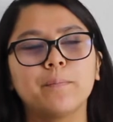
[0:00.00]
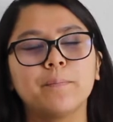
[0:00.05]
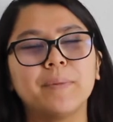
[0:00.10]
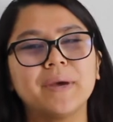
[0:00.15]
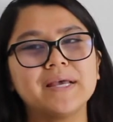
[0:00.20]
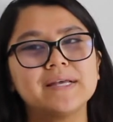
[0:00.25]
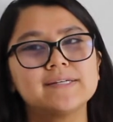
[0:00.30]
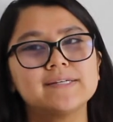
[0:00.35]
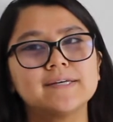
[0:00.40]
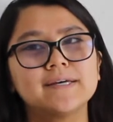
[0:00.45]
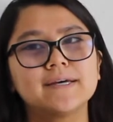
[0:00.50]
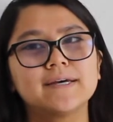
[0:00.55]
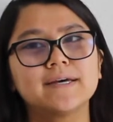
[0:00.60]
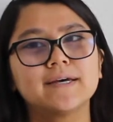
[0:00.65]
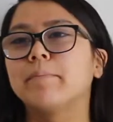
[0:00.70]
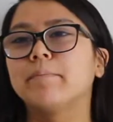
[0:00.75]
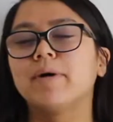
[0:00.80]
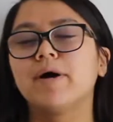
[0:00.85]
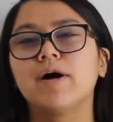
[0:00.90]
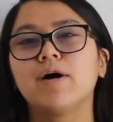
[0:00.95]
basic
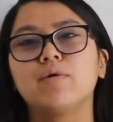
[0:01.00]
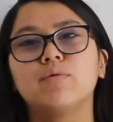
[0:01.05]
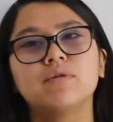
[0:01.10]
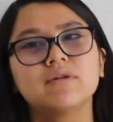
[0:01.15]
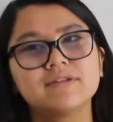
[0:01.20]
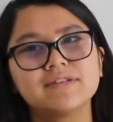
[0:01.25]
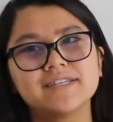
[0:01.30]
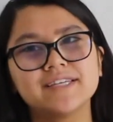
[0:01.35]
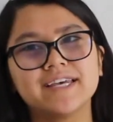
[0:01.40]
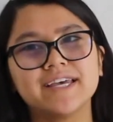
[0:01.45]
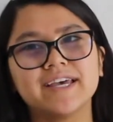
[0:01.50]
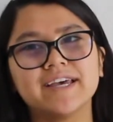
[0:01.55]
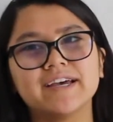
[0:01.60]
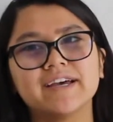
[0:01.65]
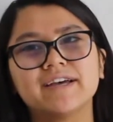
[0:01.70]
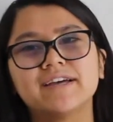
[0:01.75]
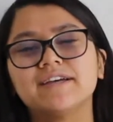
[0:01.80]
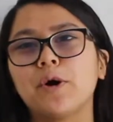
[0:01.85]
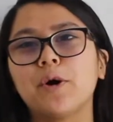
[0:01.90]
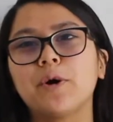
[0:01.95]
but we'll
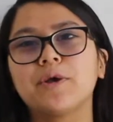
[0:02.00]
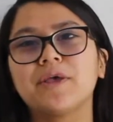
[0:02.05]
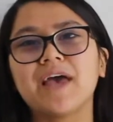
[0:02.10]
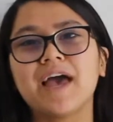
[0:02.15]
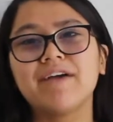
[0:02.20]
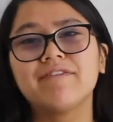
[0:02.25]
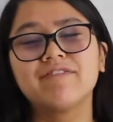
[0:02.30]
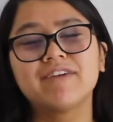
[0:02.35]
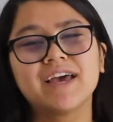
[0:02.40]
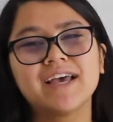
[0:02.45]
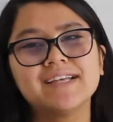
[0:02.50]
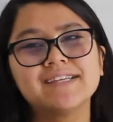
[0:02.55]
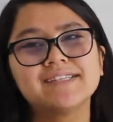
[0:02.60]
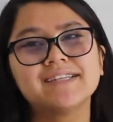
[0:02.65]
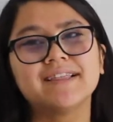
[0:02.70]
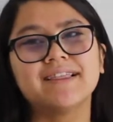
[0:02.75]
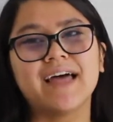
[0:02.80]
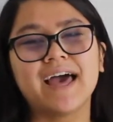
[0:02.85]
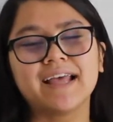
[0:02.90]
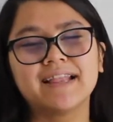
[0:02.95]
see so yeah if you guys
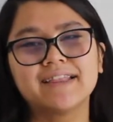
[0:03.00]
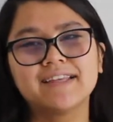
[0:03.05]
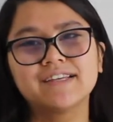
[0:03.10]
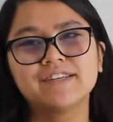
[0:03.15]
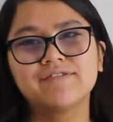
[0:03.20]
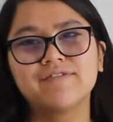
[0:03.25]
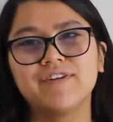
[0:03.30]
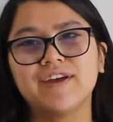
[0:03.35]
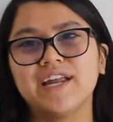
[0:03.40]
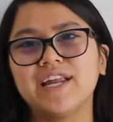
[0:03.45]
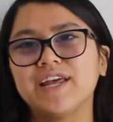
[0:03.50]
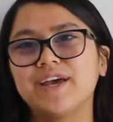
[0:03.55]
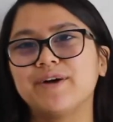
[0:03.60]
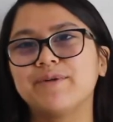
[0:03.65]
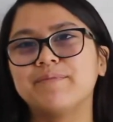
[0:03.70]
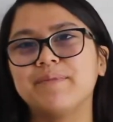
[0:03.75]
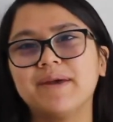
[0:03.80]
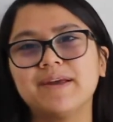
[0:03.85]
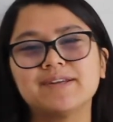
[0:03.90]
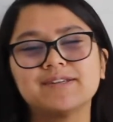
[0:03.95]
like this
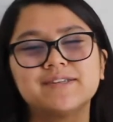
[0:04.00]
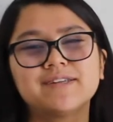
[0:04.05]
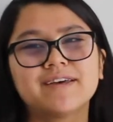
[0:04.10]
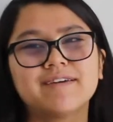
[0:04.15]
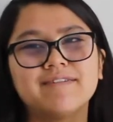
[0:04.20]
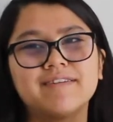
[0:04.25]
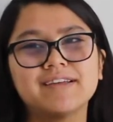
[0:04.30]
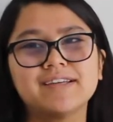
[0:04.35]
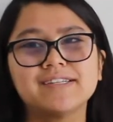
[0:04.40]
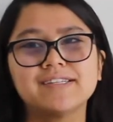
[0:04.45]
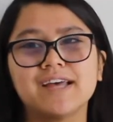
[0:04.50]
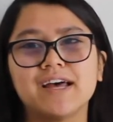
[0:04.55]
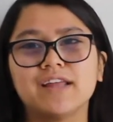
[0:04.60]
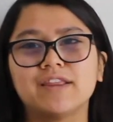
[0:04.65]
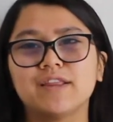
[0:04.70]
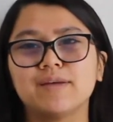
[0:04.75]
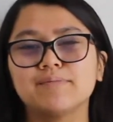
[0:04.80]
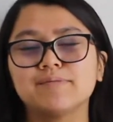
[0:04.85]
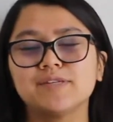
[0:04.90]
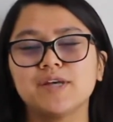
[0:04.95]
video make sure to give this a
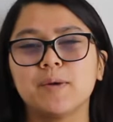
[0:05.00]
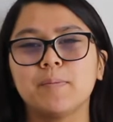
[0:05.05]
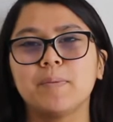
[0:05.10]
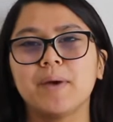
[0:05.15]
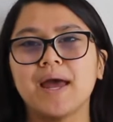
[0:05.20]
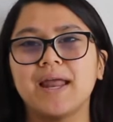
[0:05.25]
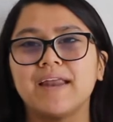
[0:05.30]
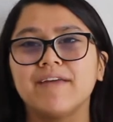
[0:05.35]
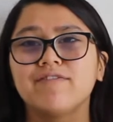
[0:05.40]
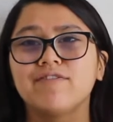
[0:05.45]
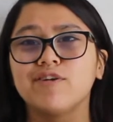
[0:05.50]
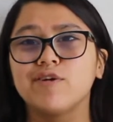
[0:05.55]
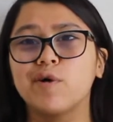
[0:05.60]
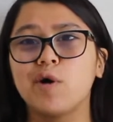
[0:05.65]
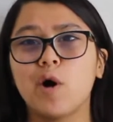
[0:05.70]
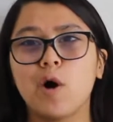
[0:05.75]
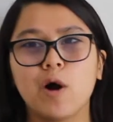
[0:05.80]
thumbs up and if you